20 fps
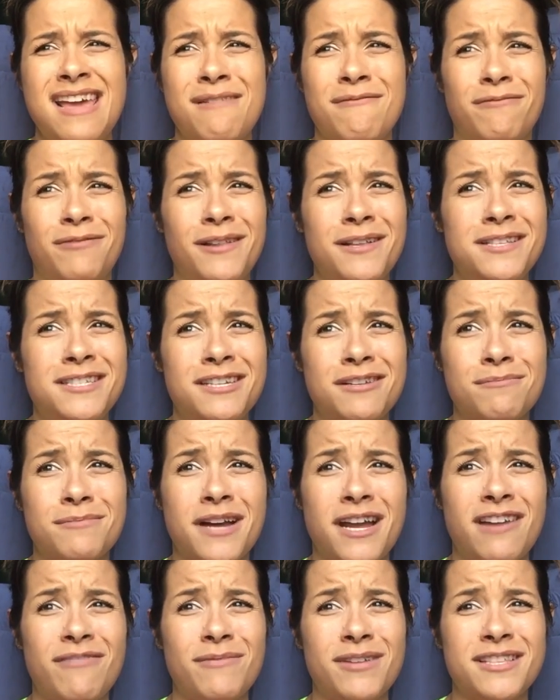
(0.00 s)
Flintstone
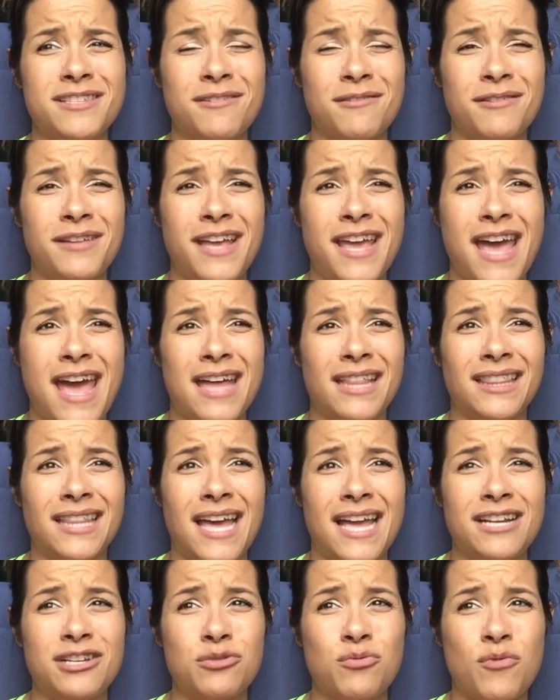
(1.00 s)
Vitamins only had
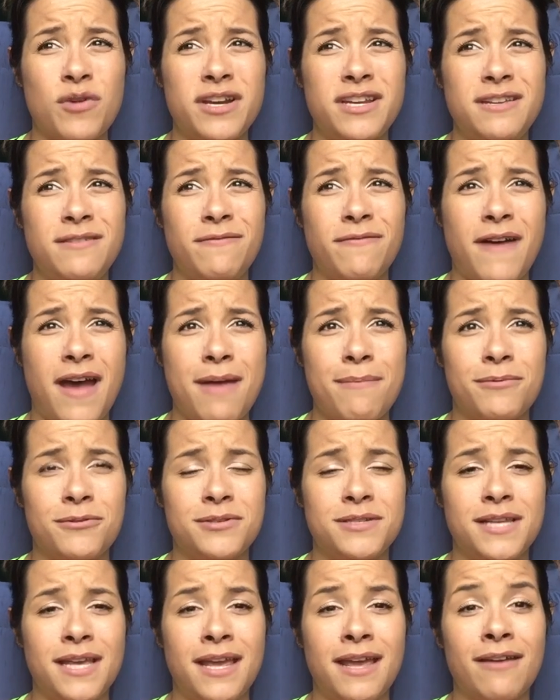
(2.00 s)
like
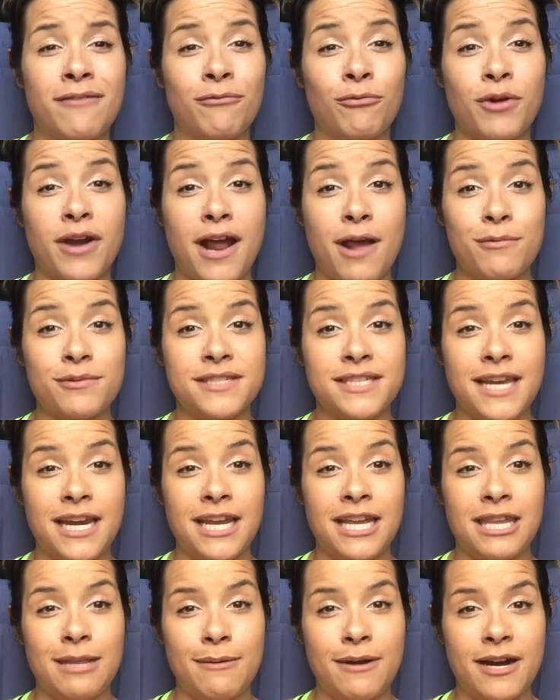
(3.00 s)
25% of what I was
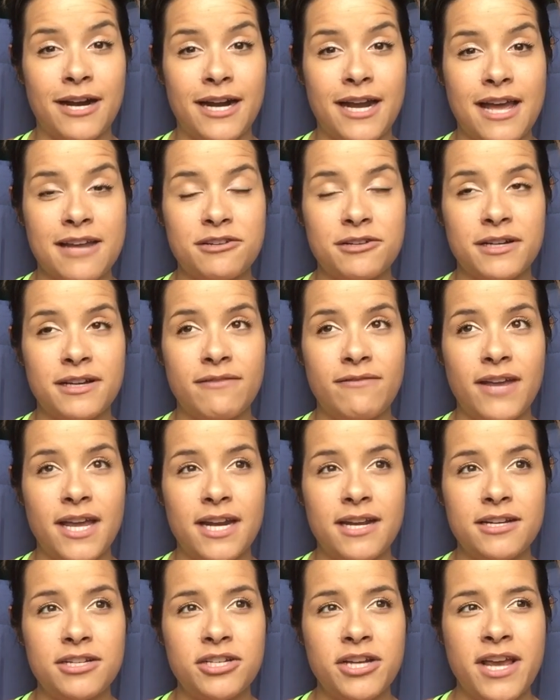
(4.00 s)
getting in the Bariatric
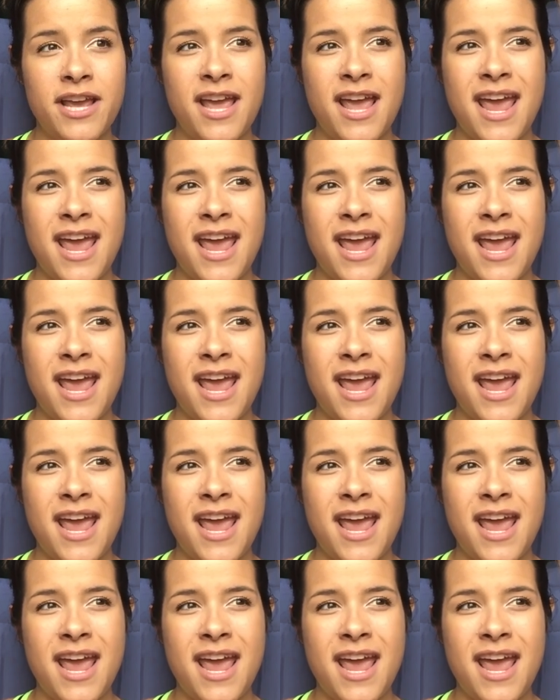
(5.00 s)
Advantage.